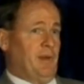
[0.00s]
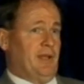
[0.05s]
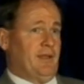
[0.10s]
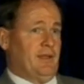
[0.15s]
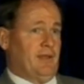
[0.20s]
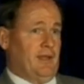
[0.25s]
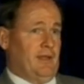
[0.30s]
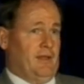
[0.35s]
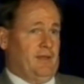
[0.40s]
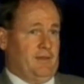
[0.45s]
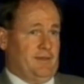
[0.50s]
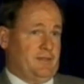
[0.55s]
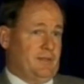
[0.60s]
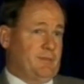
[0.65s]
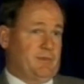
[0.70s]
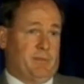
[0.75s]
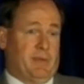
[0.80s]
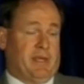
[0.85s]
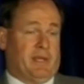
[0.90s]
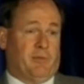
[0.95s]
But you know, it
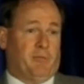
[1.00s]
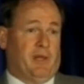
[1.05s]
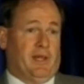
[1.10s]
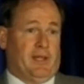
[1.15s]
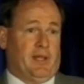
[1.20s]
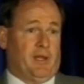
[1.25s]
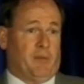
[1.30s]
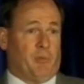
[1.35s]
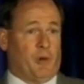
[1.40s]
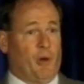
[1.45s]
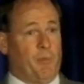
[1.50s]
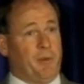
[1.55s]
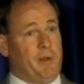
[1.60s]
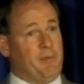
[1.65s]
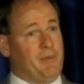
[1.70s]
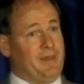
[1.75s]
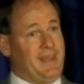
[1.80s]
seemed to be completely inappropriate.